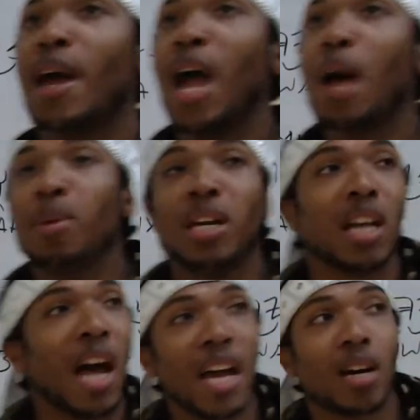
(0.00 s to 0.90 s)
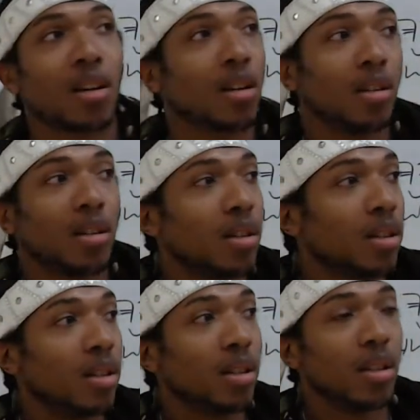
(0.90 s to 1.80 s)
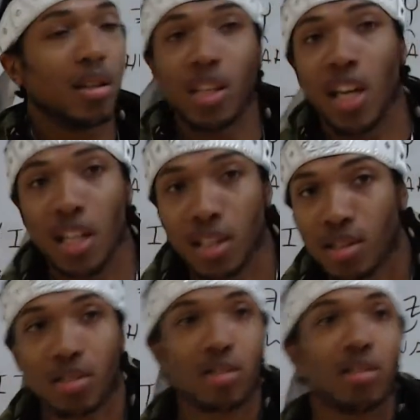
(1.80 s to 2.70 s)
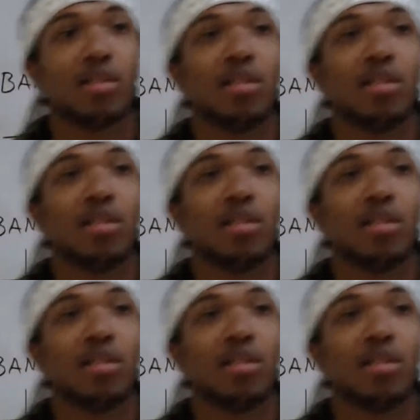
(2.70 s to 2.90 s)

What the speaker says: happy like the kids.